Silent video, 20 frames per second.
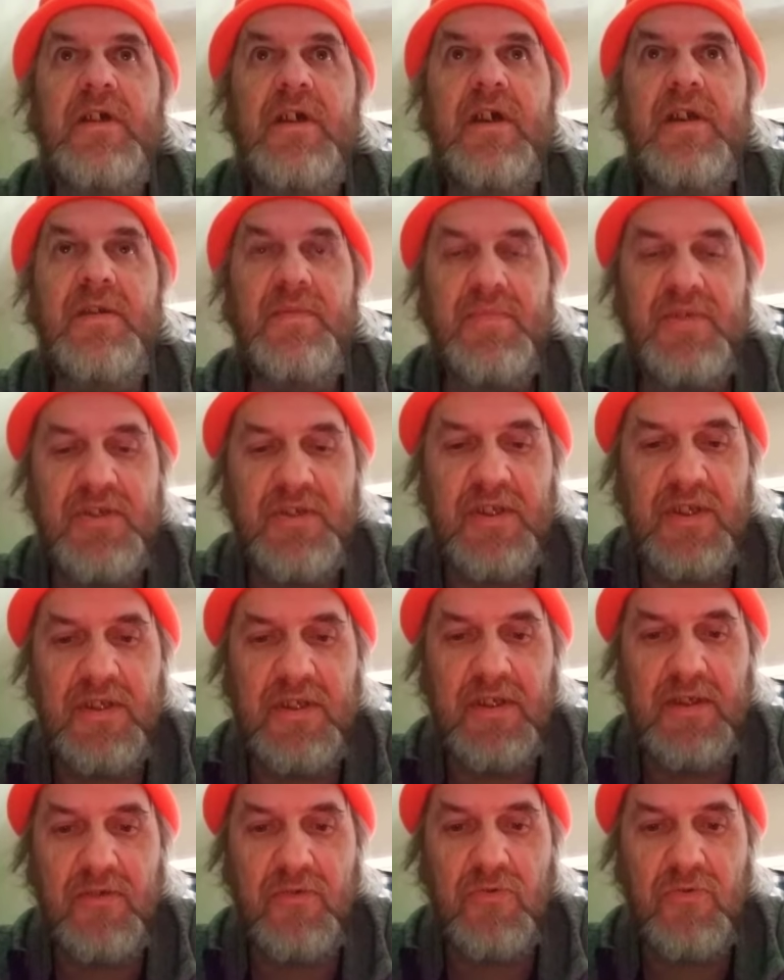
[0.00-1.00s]
I am
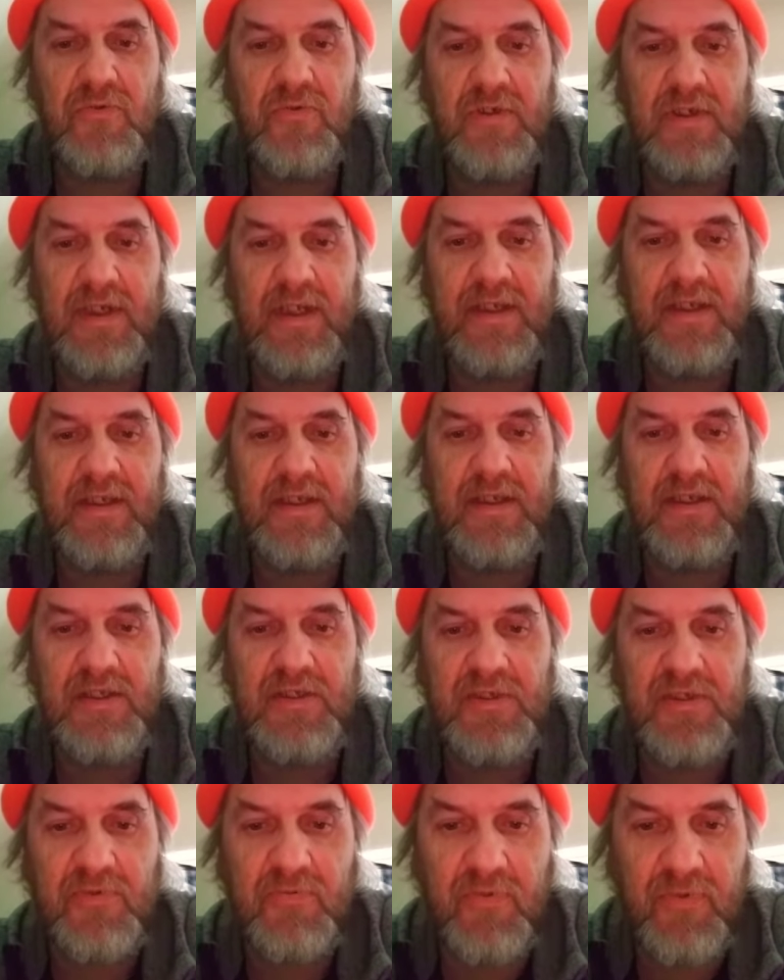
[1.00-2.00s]
seeking good
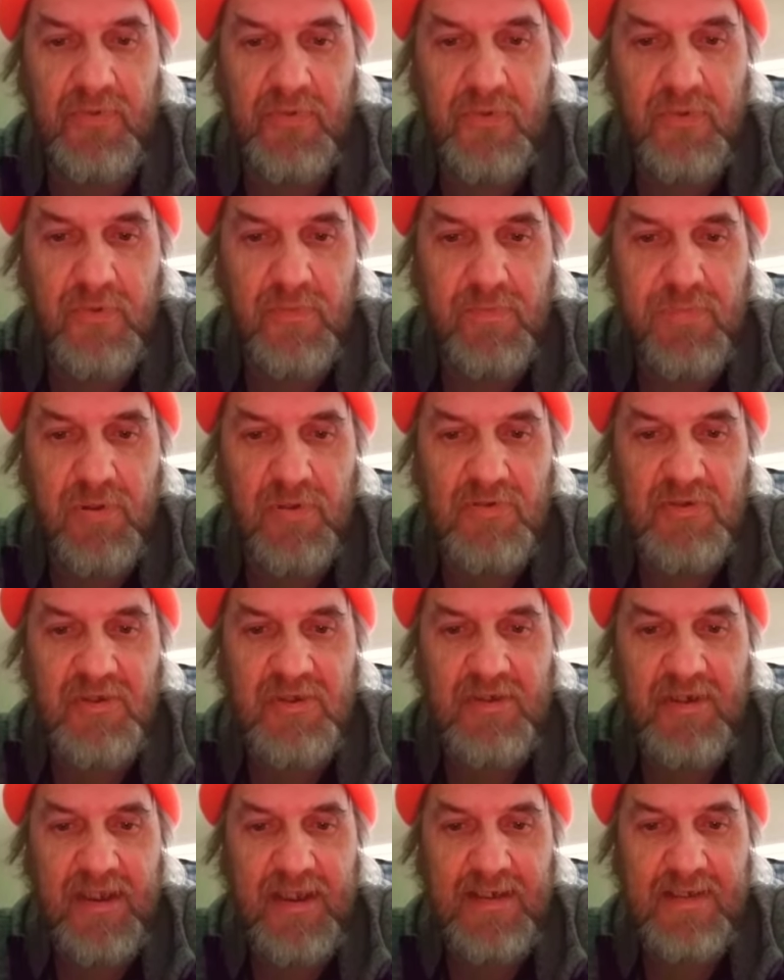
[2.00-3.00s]
ladies with good
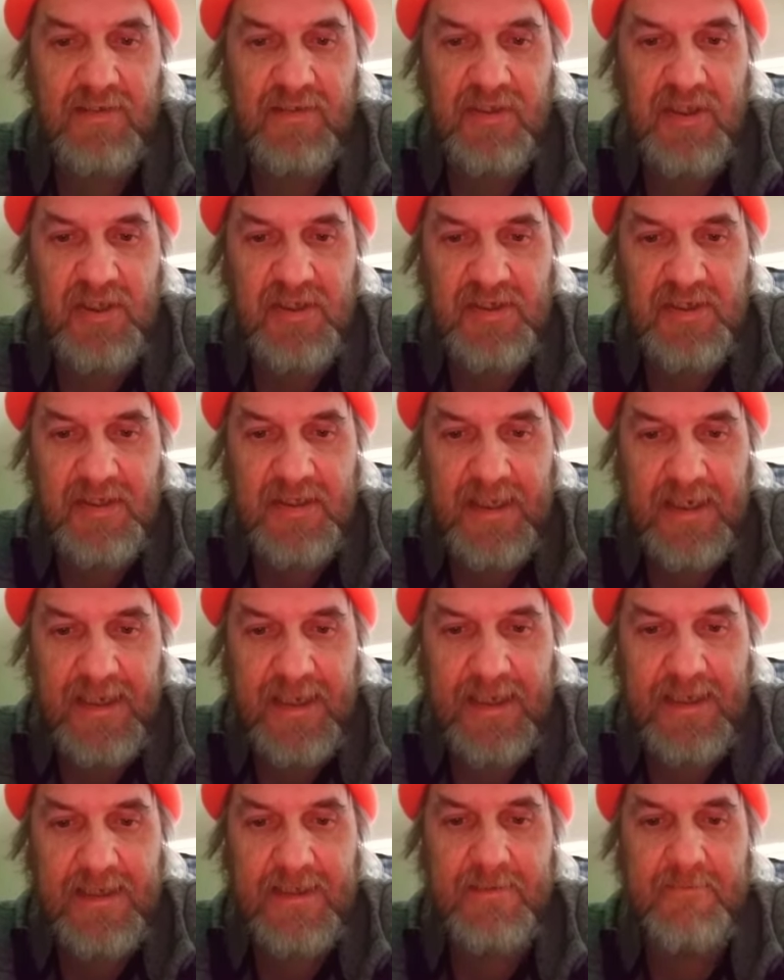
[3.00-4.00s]
personalities to
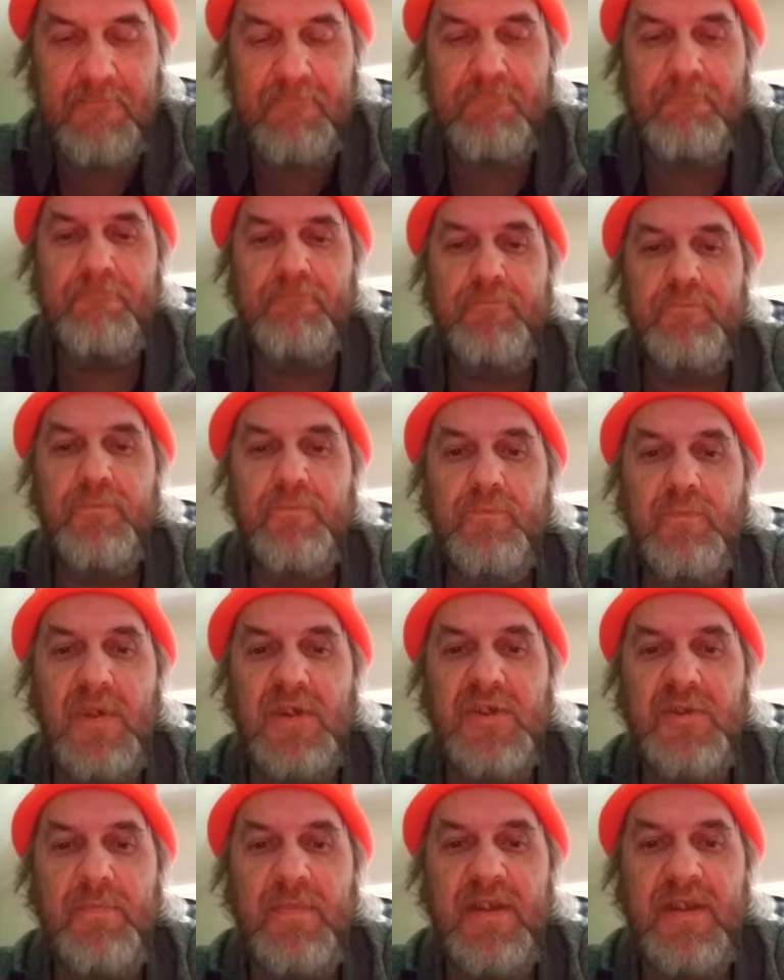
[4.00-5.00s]
date.
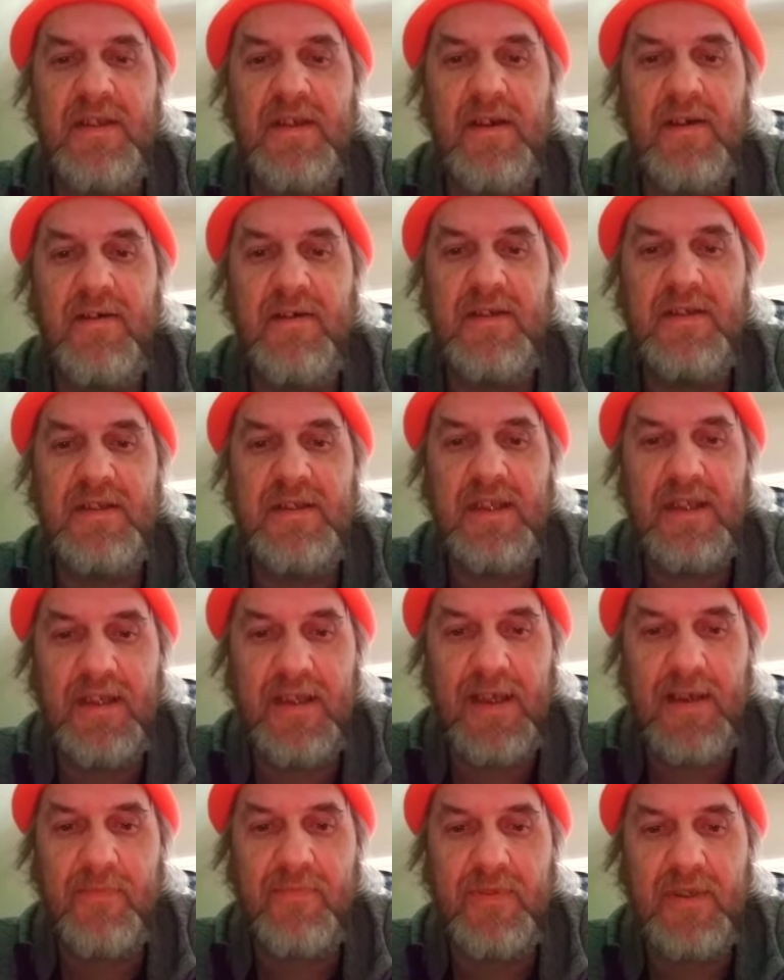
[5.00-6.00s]
Must be kind and
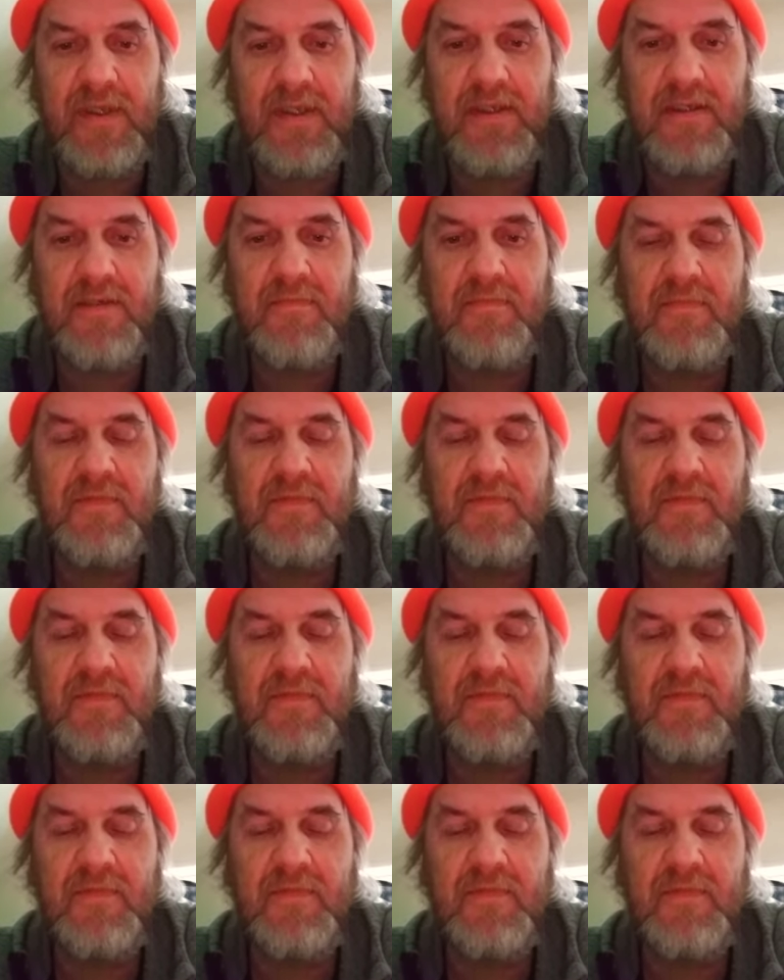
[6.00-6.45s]
loving.